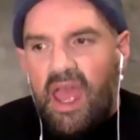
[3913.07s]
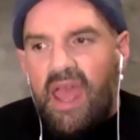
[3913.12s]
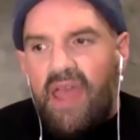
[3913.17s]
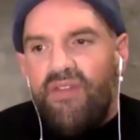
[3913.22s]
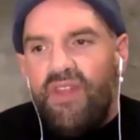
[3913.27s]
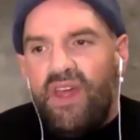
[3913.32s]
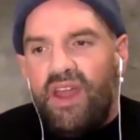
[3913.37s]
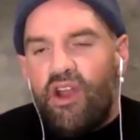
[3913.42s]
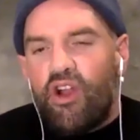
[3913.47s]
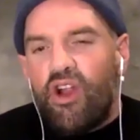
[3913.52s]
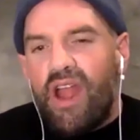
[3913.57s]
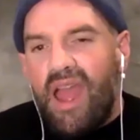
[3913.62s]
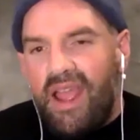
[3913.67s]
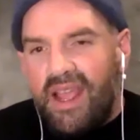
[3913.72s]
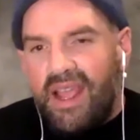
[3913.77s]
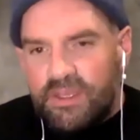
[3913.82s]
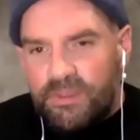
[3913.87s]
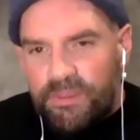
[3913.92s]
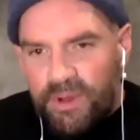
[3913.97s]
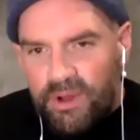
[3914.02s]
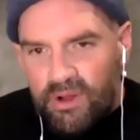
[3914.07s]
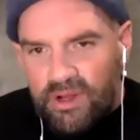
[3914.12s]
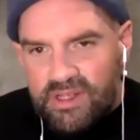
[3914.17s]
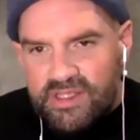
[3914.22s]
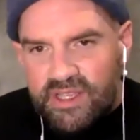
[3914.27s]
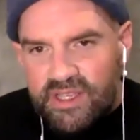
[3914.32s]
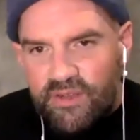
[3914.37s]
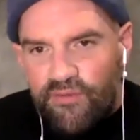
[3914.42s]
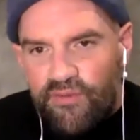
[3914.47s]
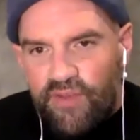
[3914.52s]
and then are
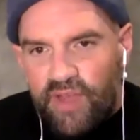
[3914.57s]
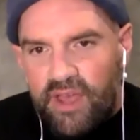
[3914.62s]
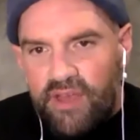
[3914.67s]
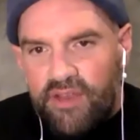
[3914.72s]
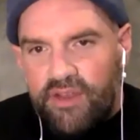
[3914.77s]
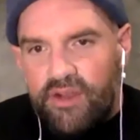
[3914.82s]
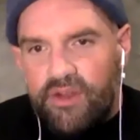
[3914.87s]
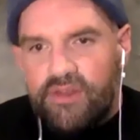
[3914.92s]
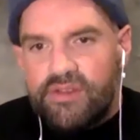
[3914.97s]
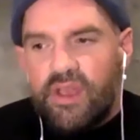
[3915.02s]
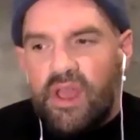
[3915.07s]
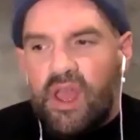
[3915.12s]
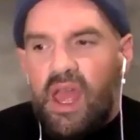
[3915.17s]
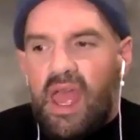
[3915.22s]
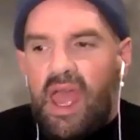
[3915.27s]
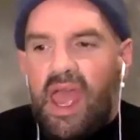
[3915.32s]
experiencing failures